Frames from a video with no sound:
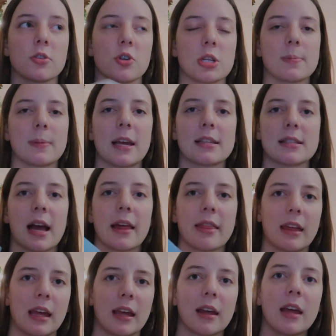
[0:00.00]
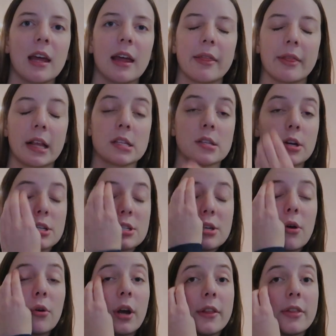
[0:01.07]
just because I think these are
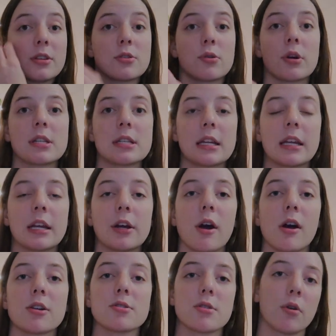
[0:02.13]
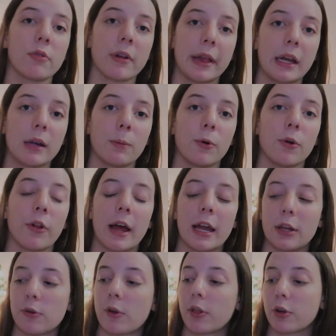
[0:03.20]
so good. The stories in here are so relatable and
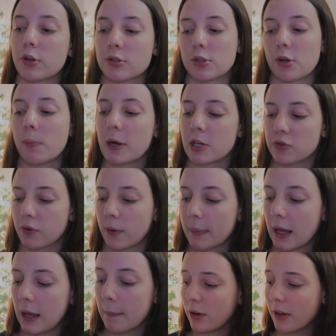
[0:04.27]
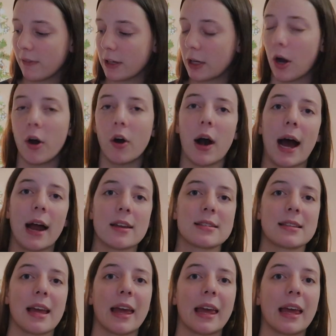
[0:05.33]
you can learn so much from them. I don't even know how to
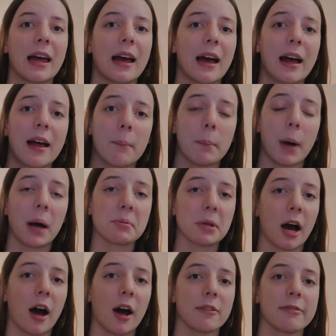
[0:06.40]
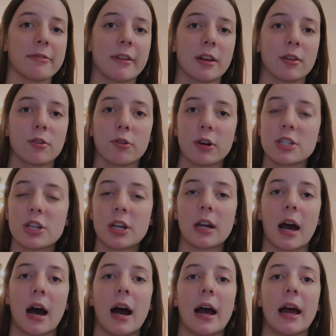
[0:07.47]
say Bob Goff, Christian
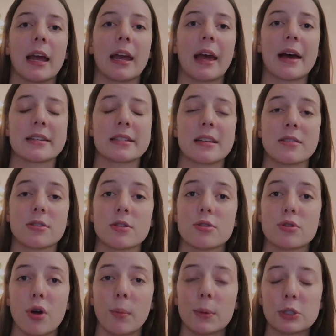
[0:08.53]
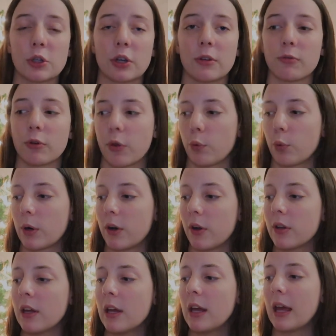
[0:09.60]
guy, has done so much good for the
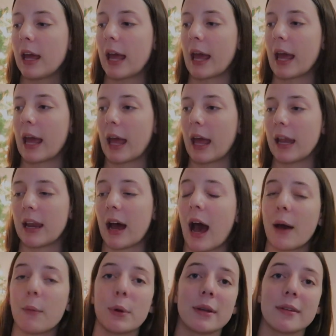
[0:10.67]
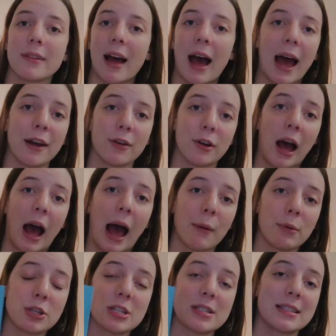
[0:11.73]
world. And I
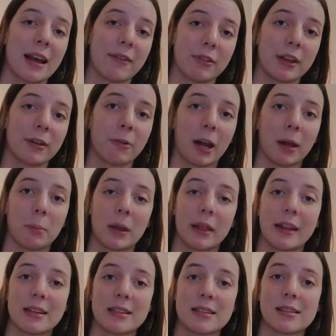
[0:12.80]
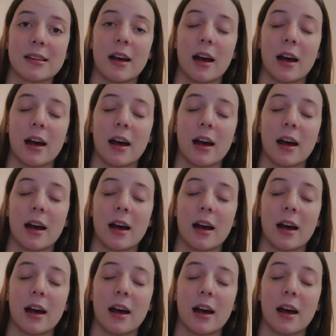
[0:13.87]
would just definitely recommend these,